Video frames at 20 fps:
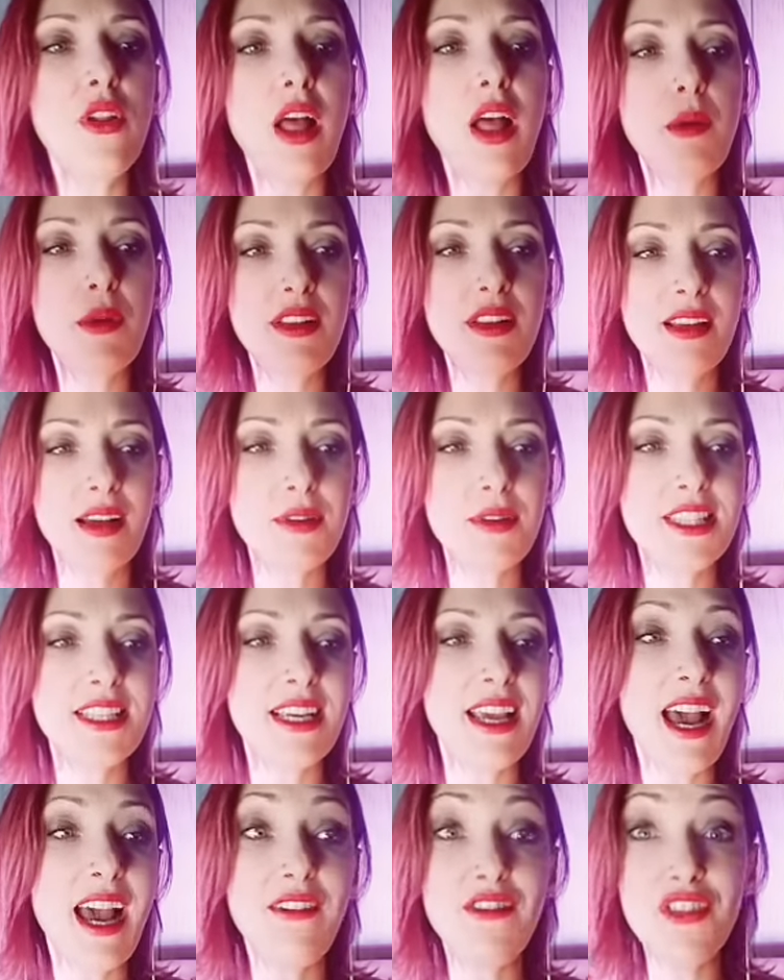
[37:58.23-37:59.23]
I would, I would
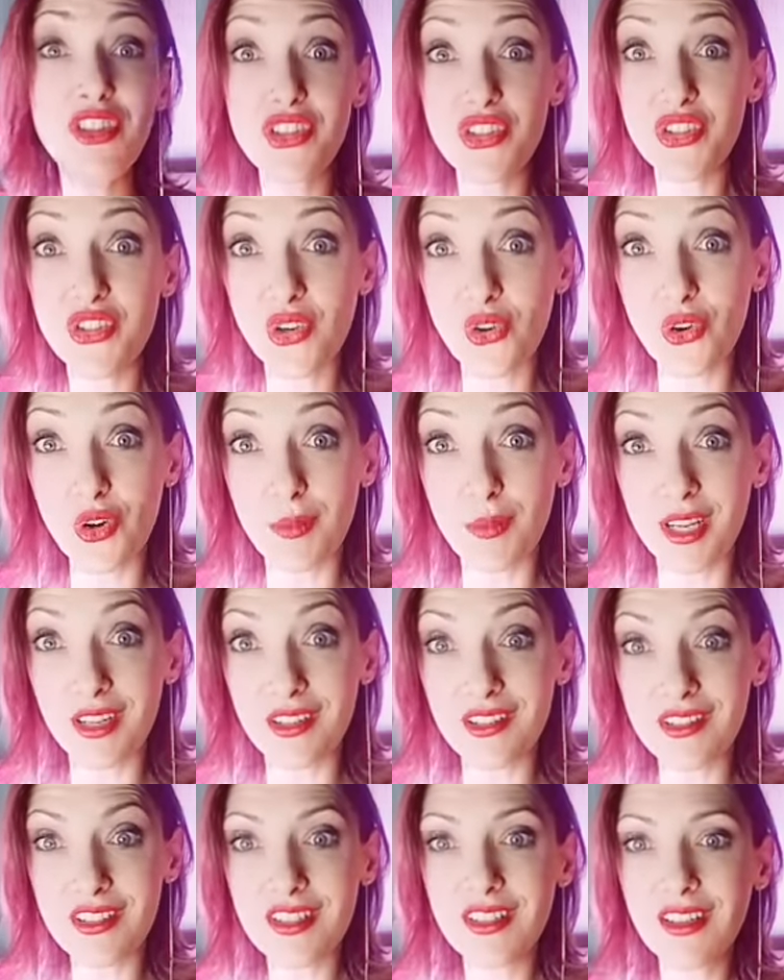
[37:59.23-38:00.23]
say have
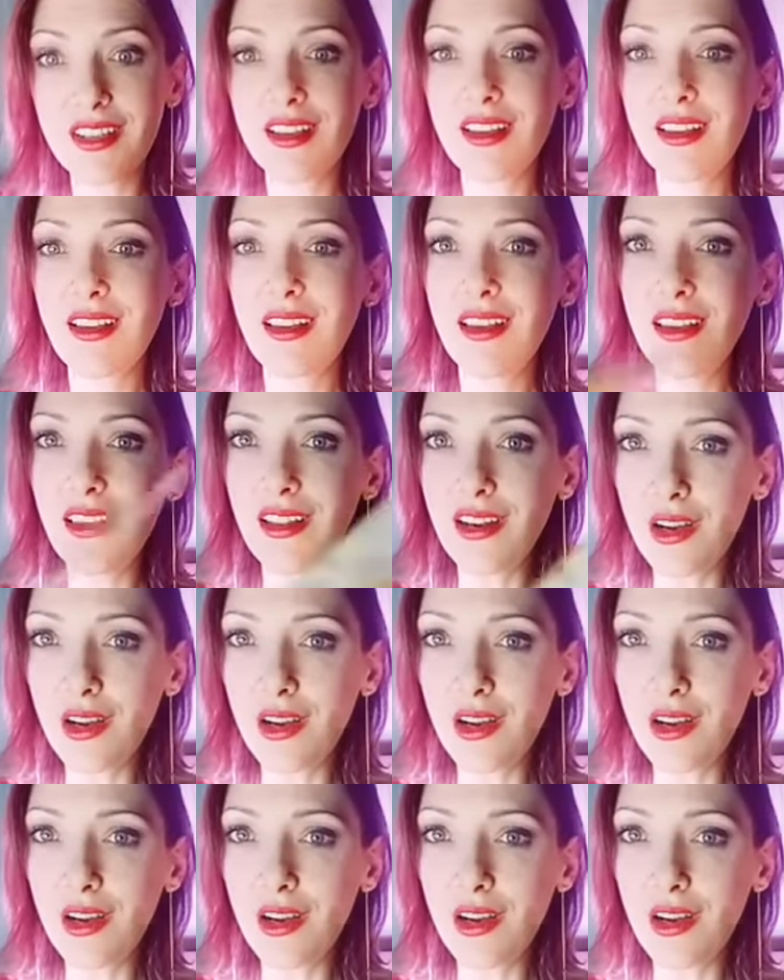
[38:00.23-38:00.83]
discernment, you